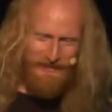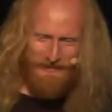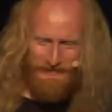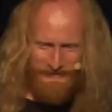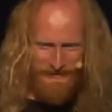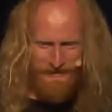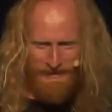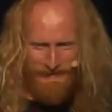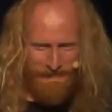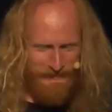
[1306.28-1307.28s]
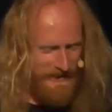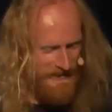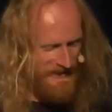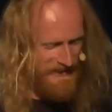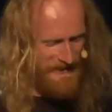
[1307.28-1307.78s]
you know, apart from that,
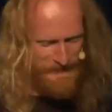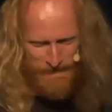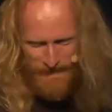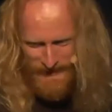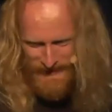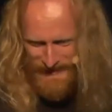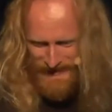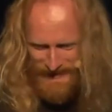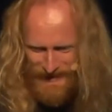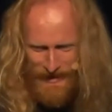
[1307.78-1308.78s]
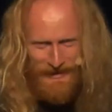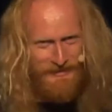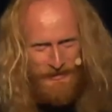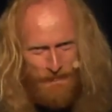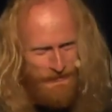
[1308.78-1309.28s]
um,
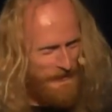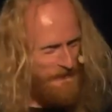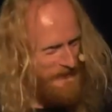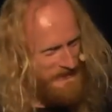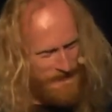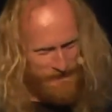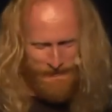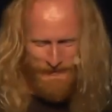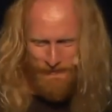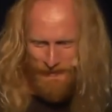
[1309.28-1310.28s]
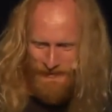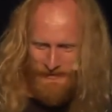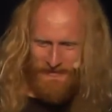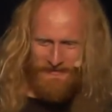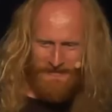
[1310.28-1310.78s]
let's hope we don't need that for the
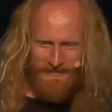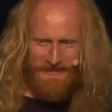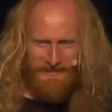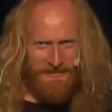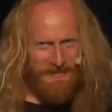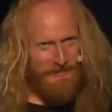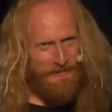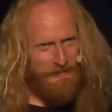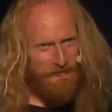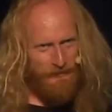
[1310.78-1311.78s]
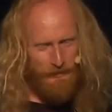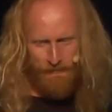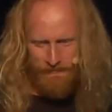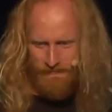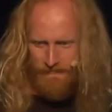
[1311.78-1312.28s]
revolution. Let's stick to
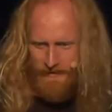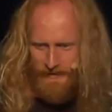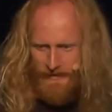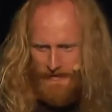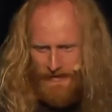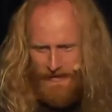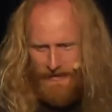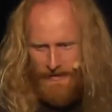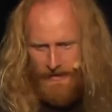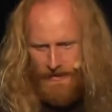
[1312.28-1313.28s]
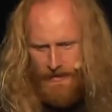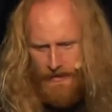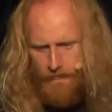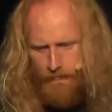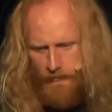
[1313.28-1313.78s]
fuel.
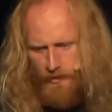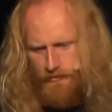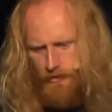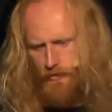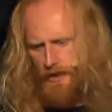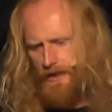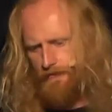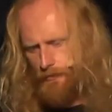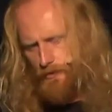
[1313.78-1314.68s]
Um, so after